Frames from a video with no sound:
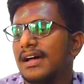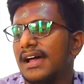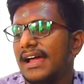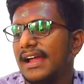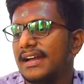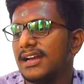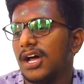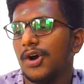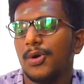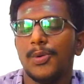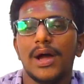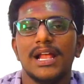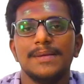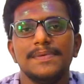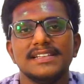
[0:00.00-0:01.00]
and now
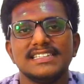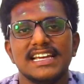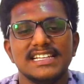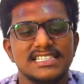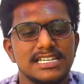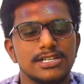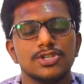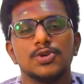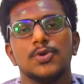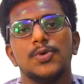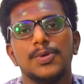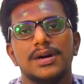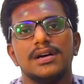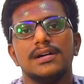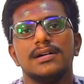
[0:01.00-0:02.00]
I'll be changing
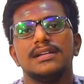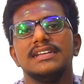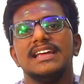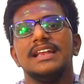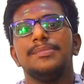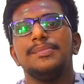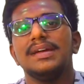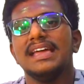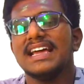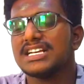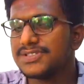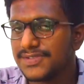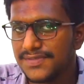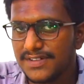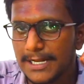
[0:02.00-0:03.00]
to Realme
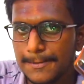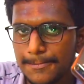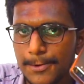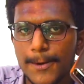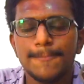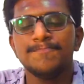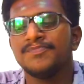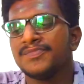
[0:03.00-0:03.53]
X50 Pro.